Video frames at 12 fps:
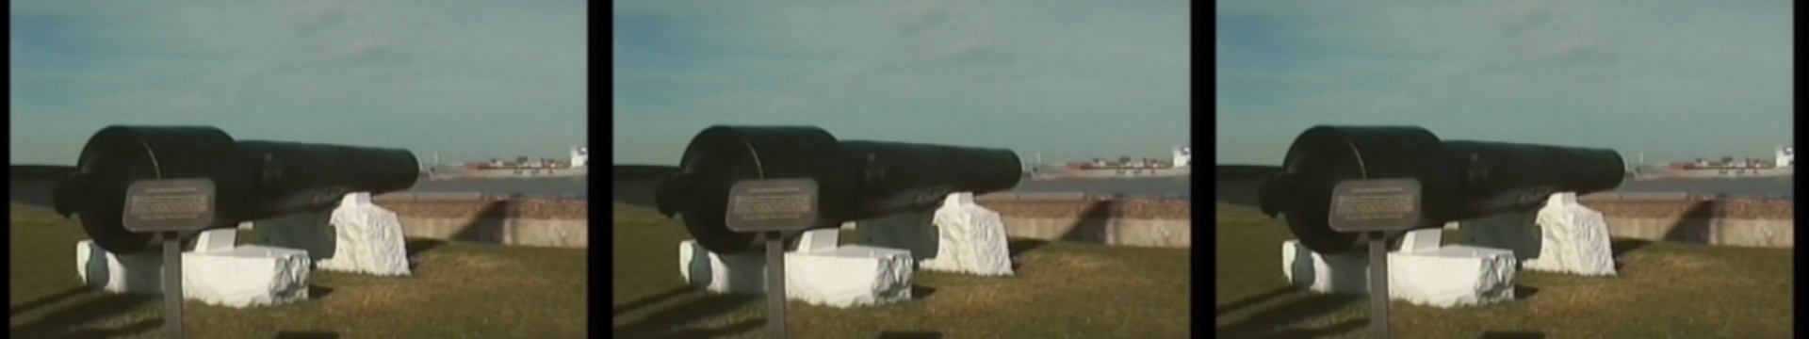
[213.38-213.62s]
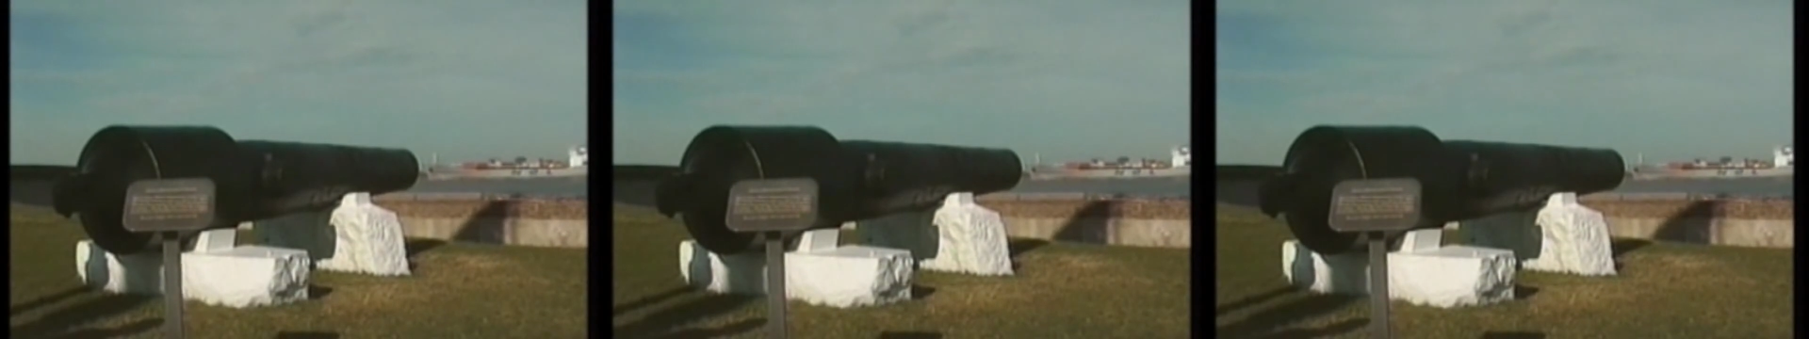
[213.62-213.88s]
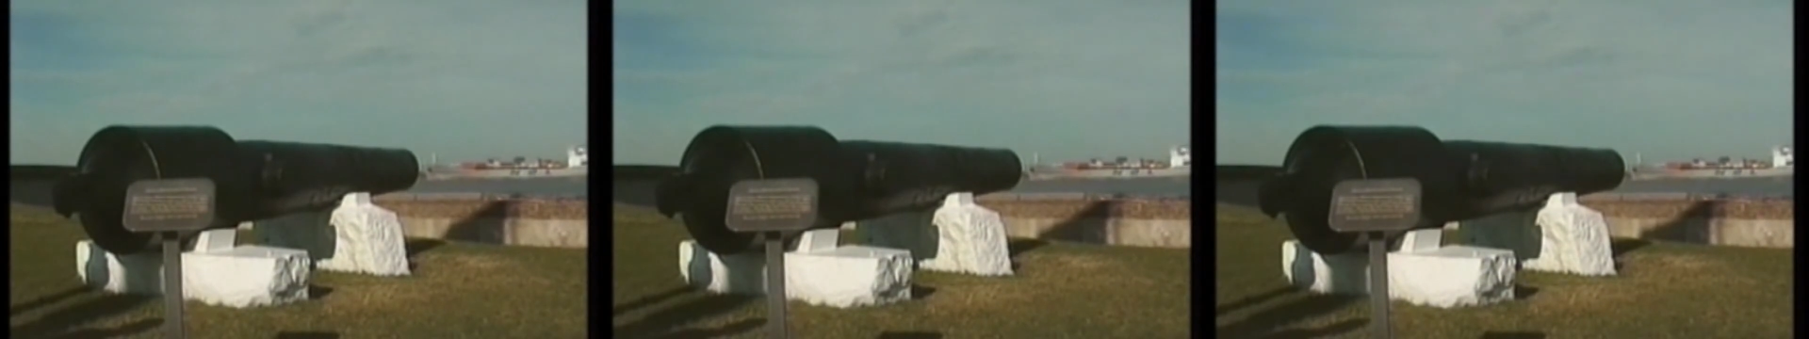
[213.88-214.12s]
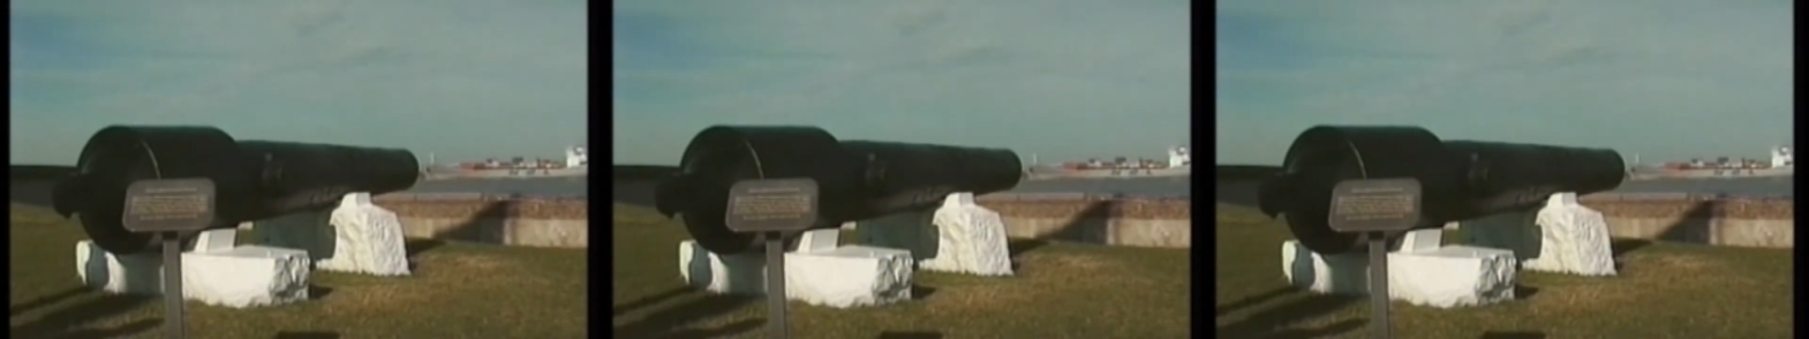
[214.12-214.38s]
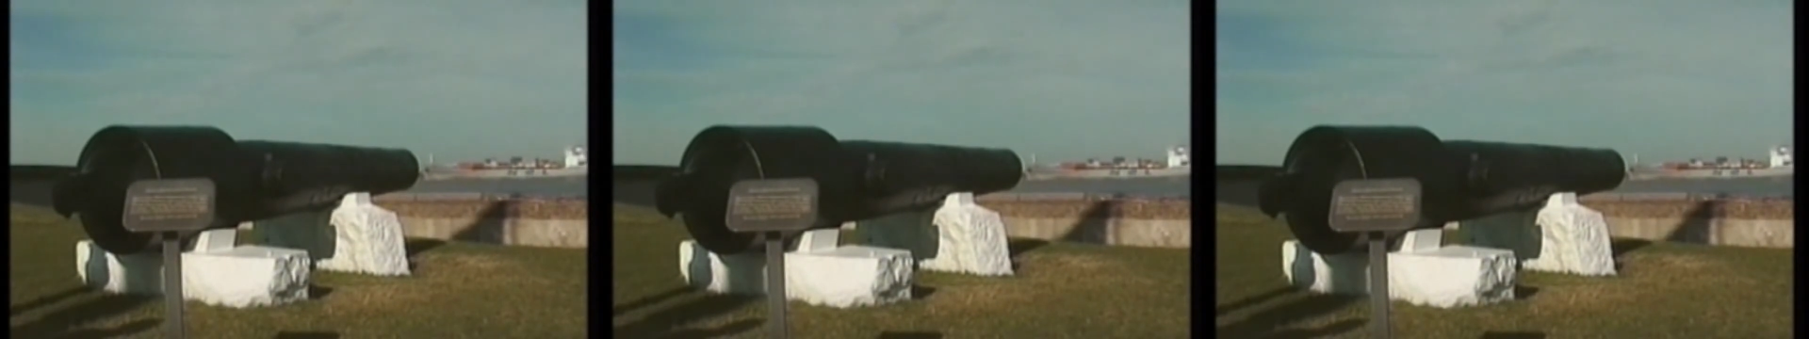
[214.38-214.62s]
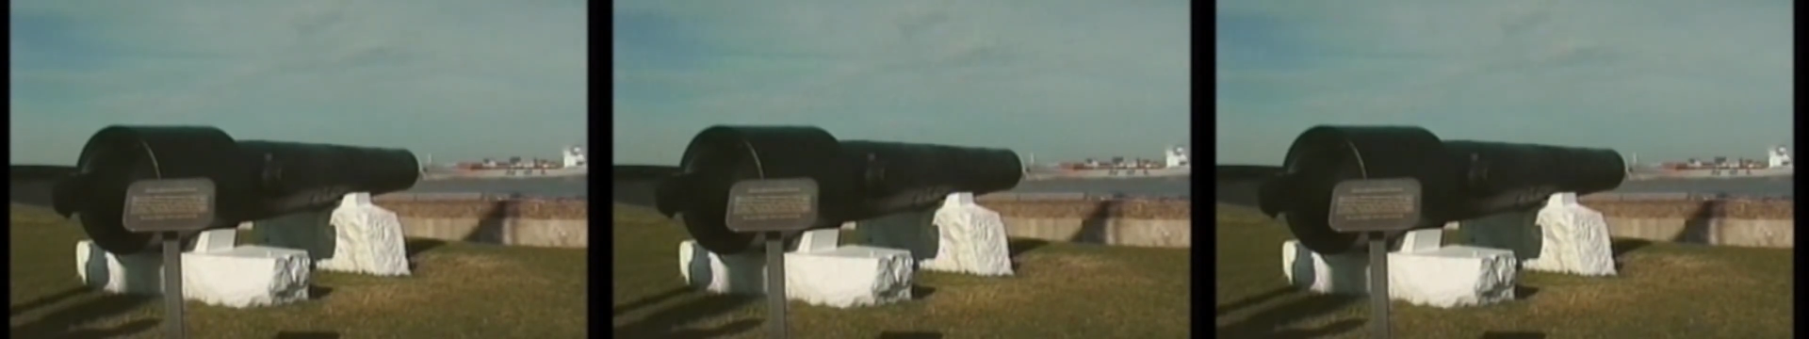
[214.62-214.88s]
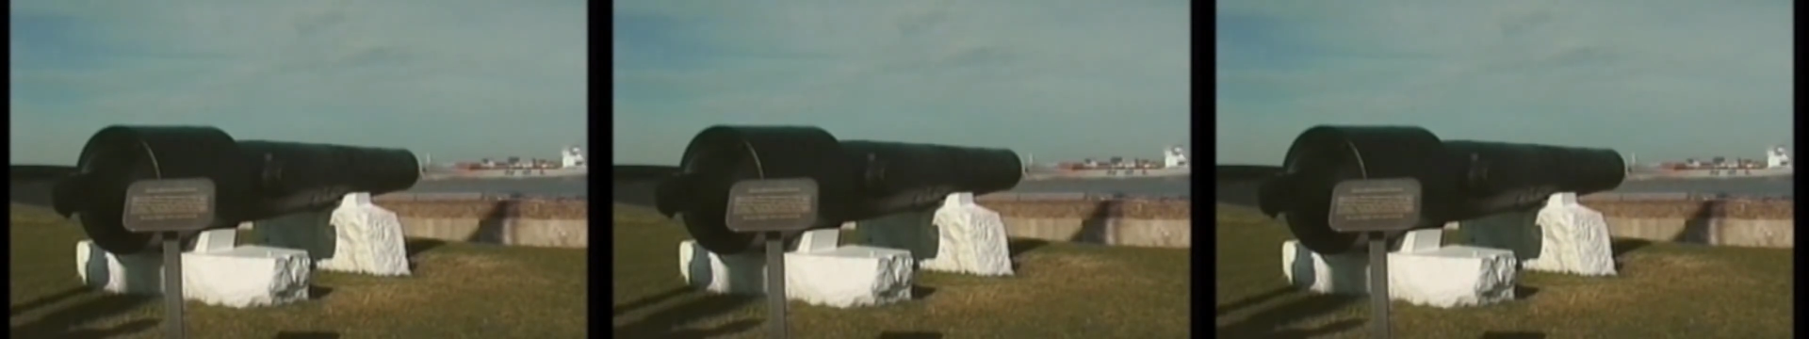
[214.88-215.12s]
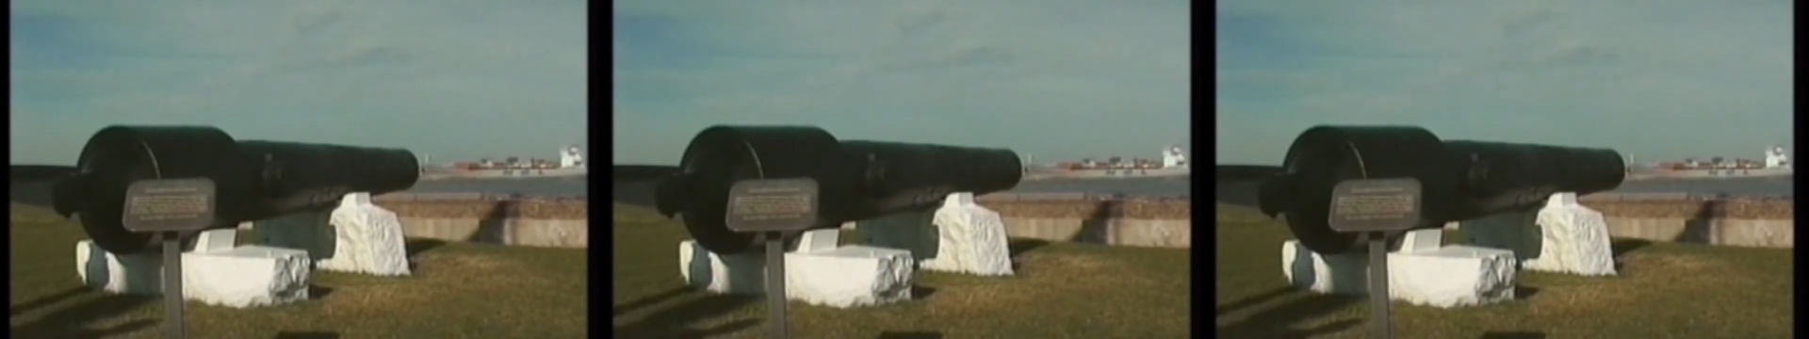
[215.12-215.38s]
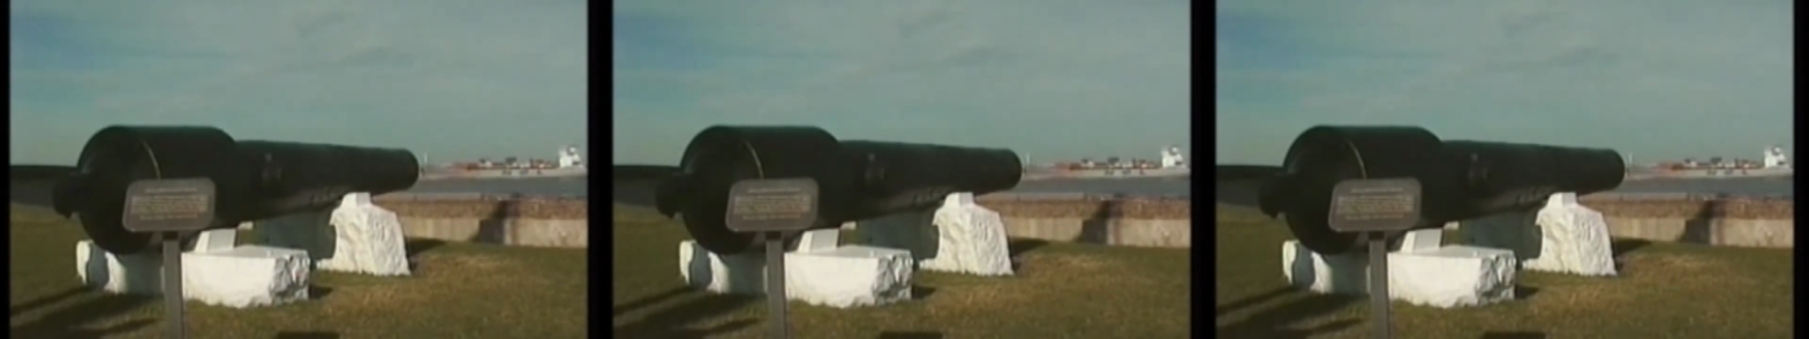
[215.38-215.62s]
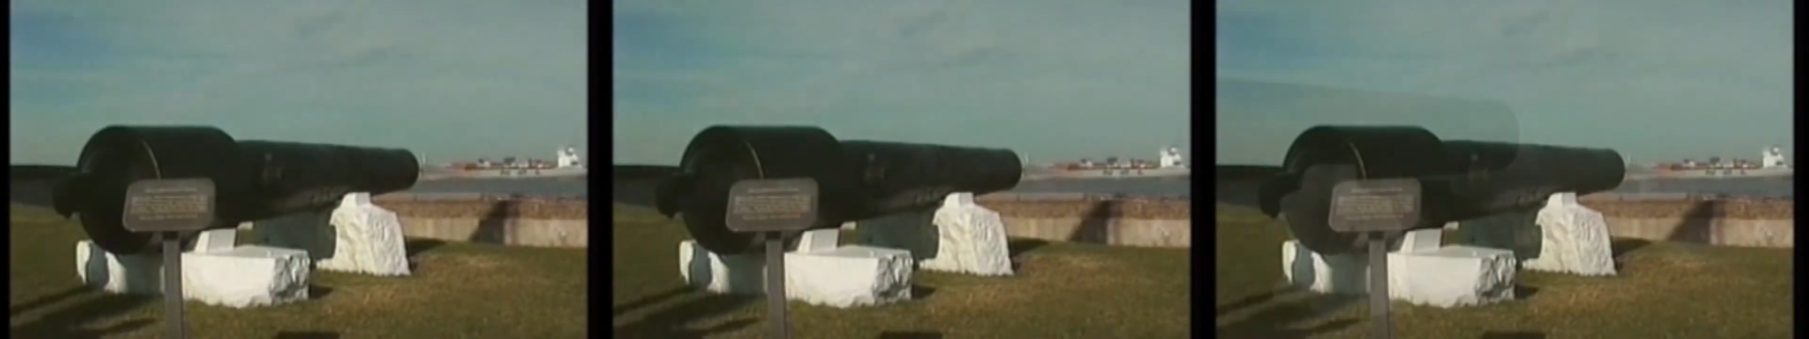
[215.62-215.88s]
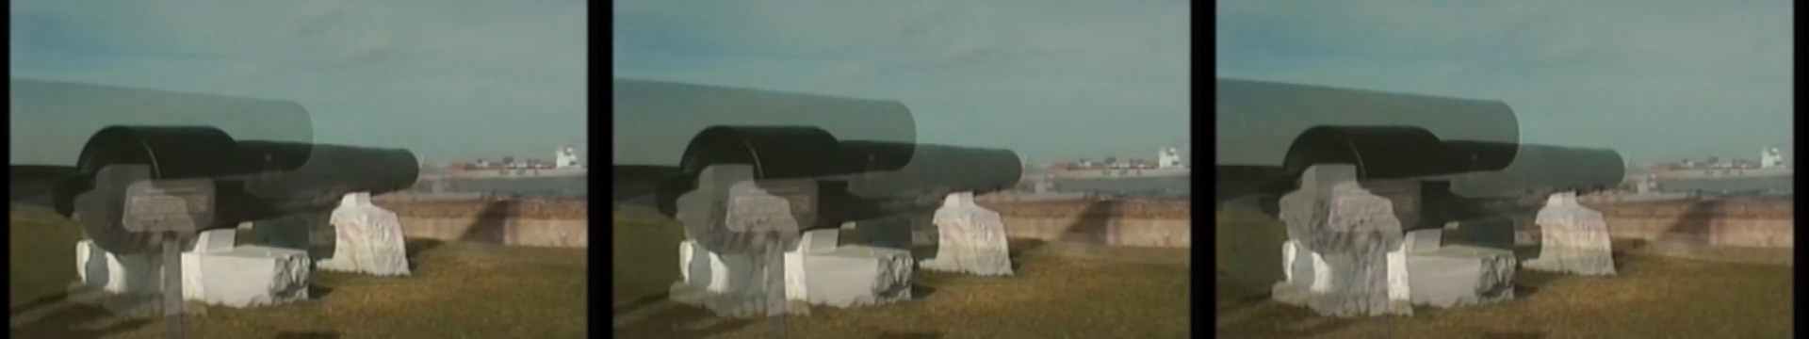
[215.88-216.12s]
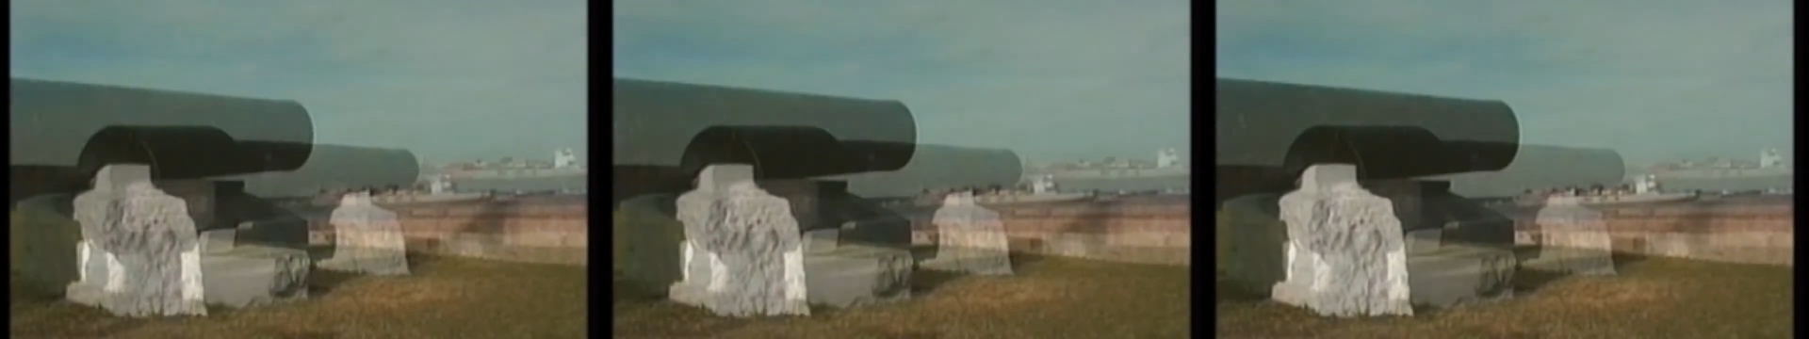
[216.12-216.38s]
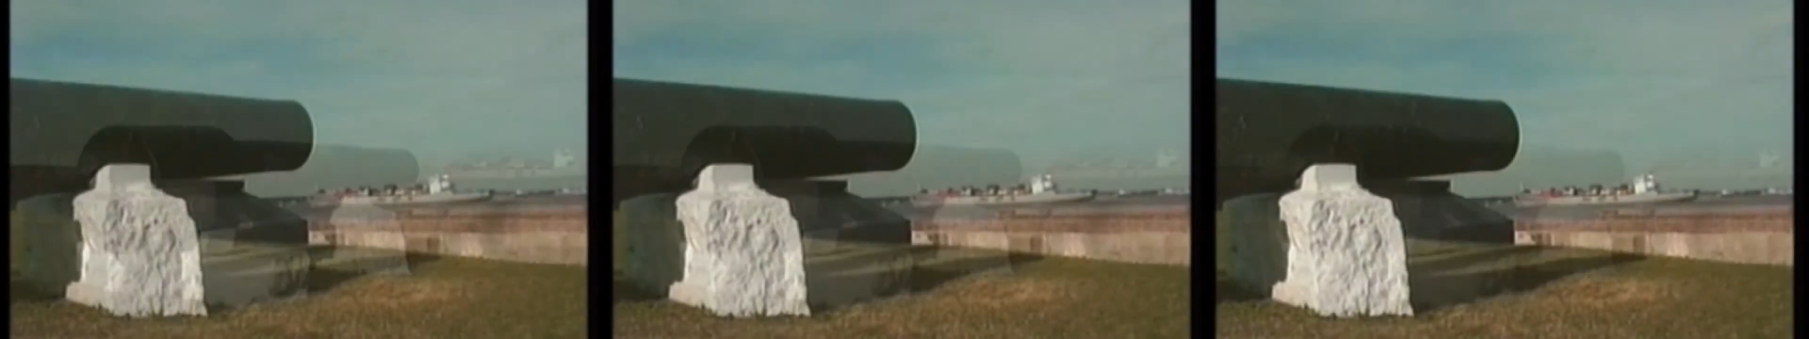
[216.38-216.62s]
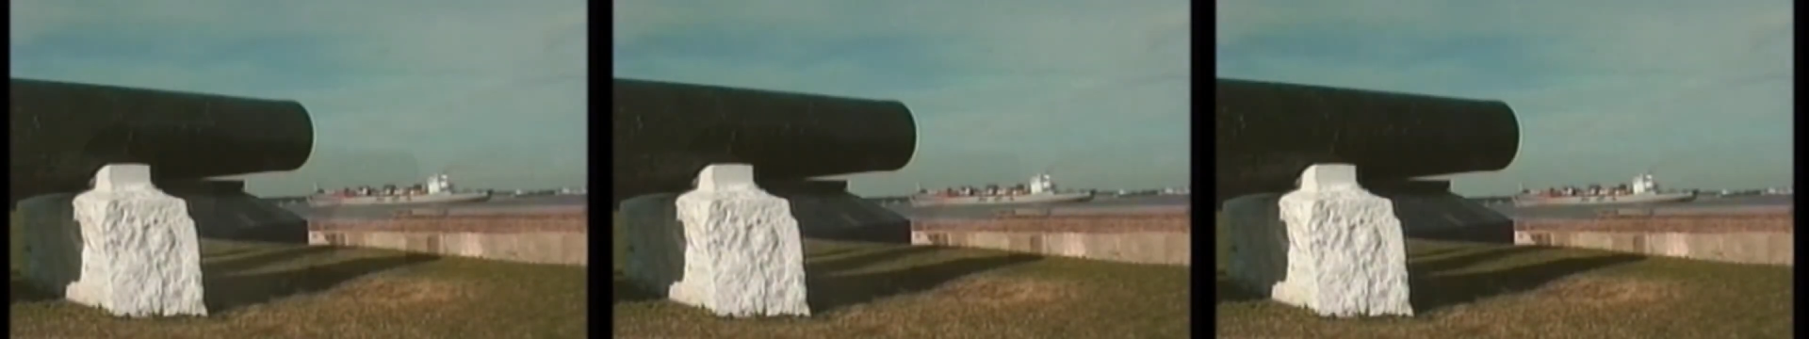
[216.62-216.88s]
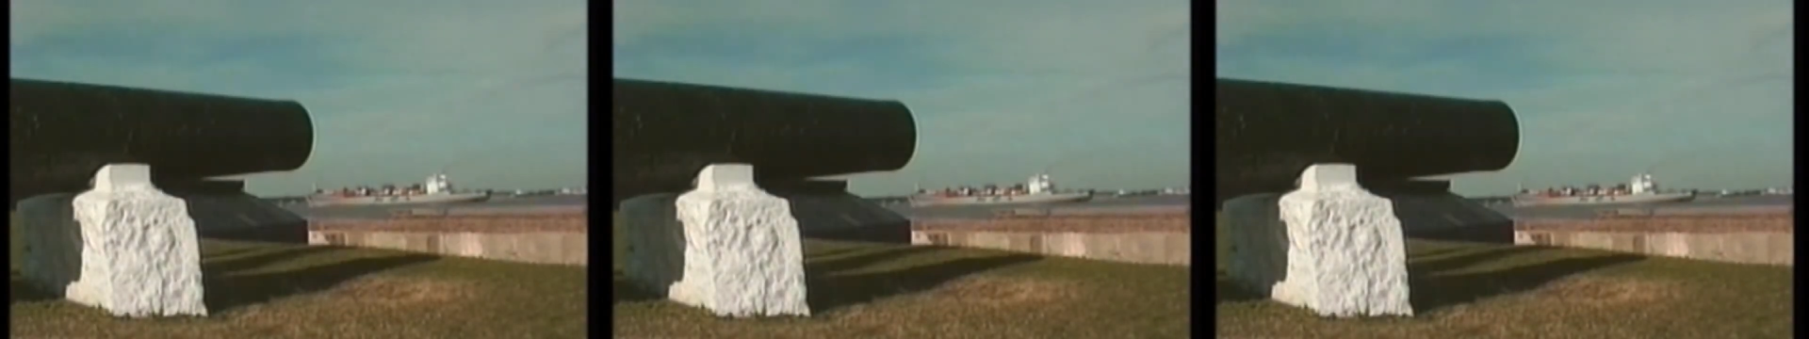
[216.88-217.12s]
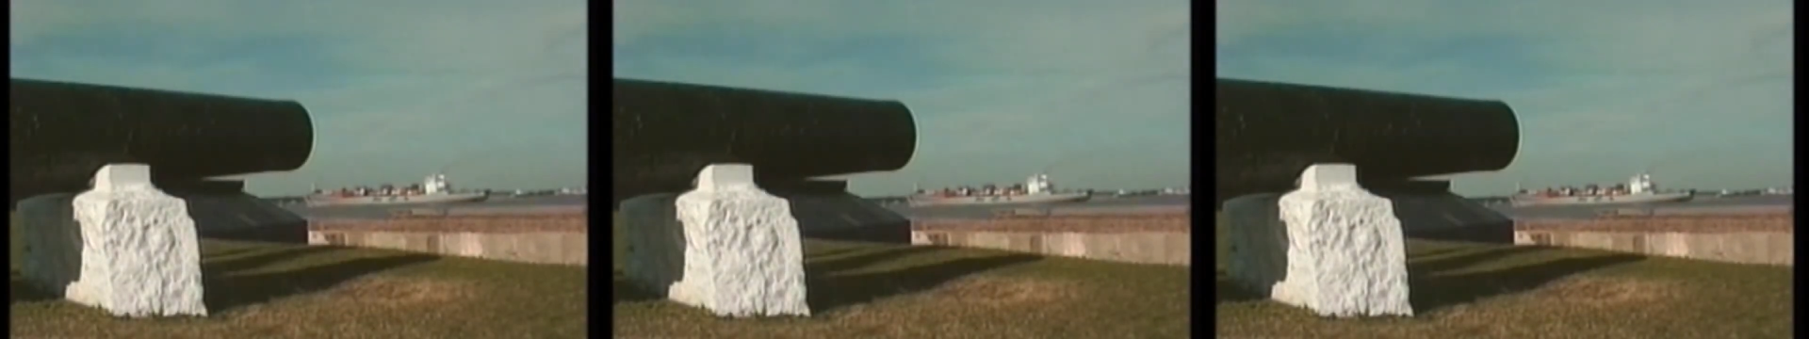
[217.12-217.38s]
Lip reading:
No face is visible, so there are no lips to read.